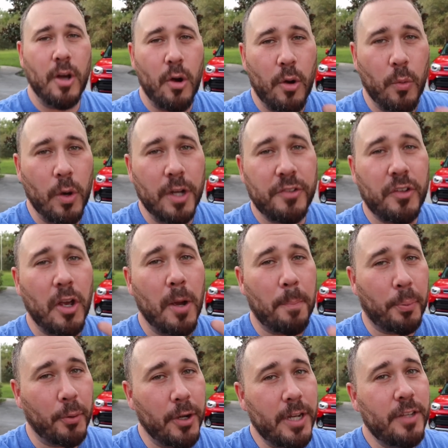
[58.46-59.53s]
Now it was a
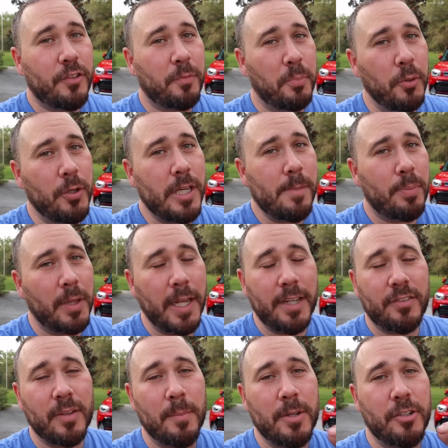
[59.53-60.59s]
pretty spooky
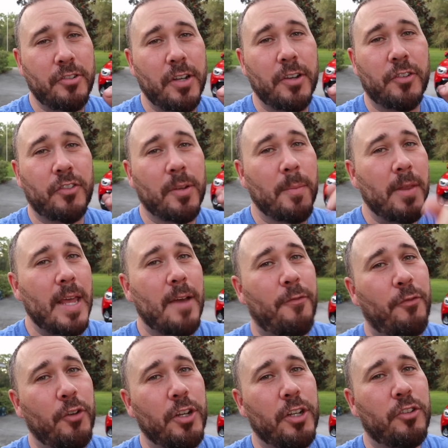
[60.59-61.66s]
place. I'm gonna share some of
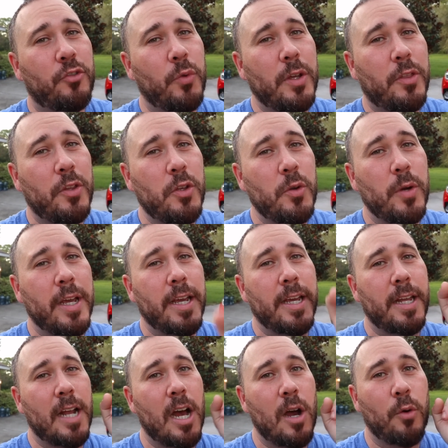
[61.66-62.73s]
that footage with you
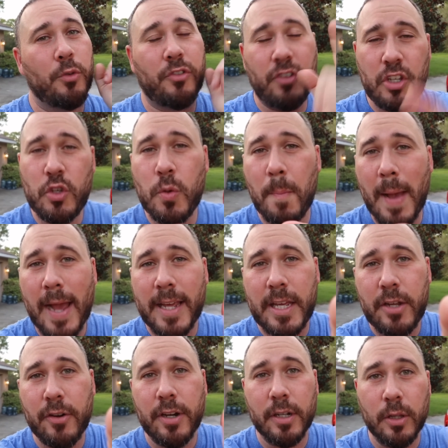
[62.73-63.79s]
and I'll see you back
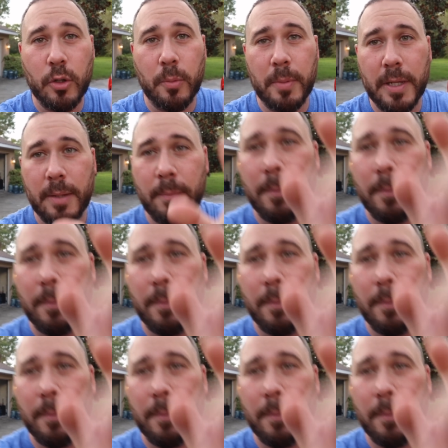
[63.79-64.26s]
here in a little bit.